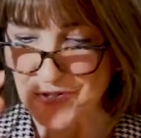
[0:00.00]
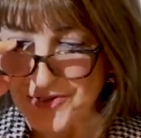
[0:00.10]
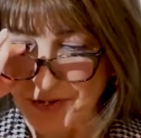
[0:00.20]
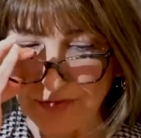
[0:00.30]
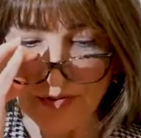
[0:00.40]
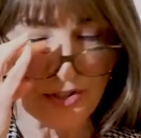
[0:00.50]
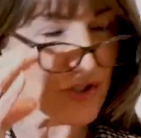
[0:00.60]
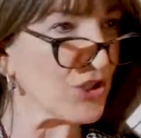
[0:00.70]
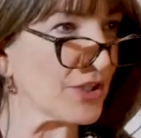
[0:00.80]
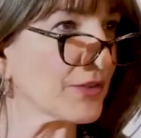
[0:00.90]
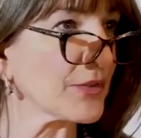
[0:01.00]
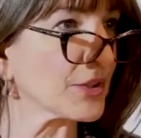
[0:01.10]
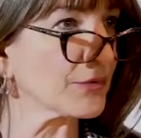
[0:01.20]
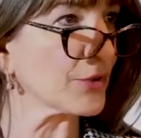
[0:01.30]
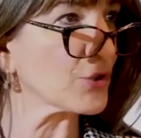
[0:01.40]
to serve as the chair of the
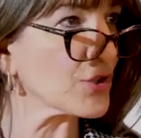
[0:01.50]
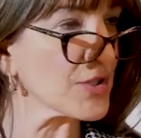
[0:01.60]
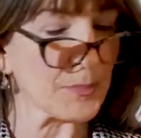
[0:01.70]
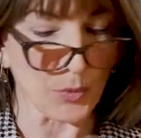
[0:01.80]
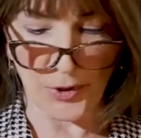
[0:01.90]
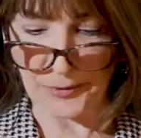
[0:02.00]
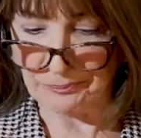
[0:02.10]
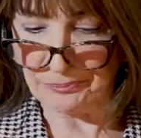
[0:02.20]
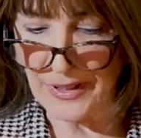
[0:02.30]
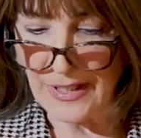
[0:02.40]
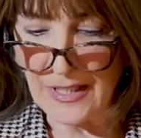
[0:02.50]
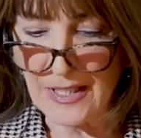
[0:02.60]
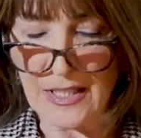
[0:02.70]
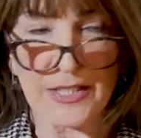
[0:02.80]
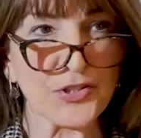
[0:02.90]
Convergence Board.
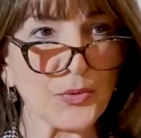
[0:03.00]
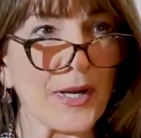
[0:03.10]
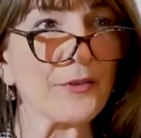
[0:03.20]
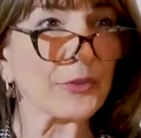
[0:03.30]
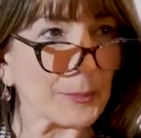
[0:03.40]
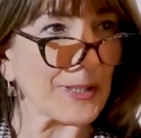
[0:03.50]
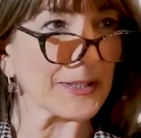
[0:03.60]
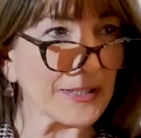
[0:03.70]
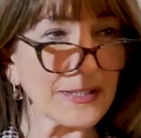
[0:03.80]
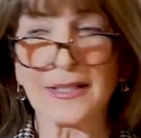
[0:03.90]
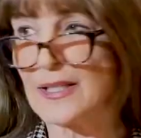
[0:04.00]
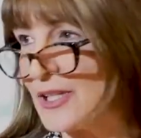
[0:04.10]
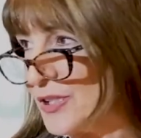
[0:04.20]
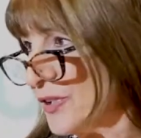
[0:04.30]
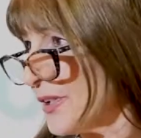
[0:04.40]
To everybody
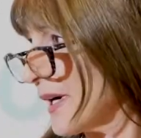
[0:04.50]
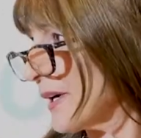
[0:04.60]
here,